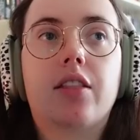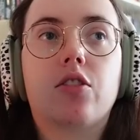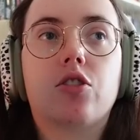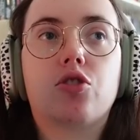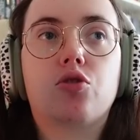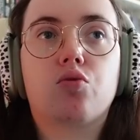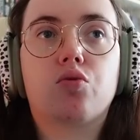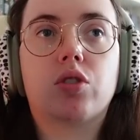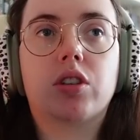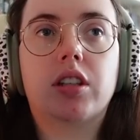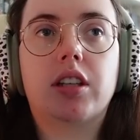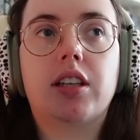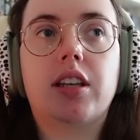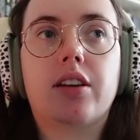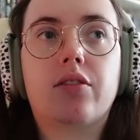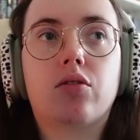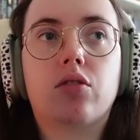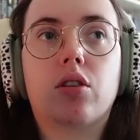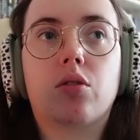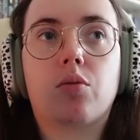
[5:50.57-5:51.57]
There's really
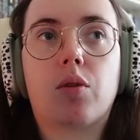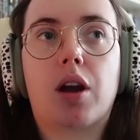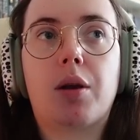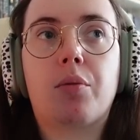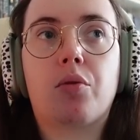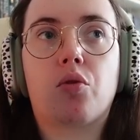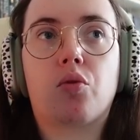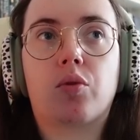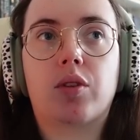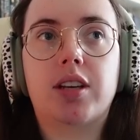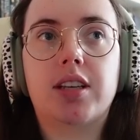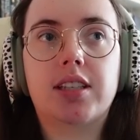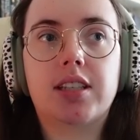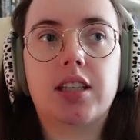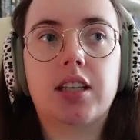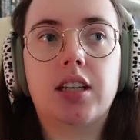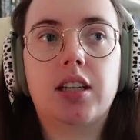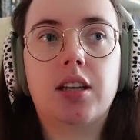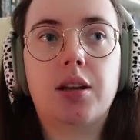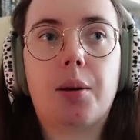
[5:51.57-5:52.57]
never a rhyme or
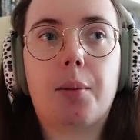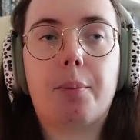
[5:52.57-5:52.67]
reason,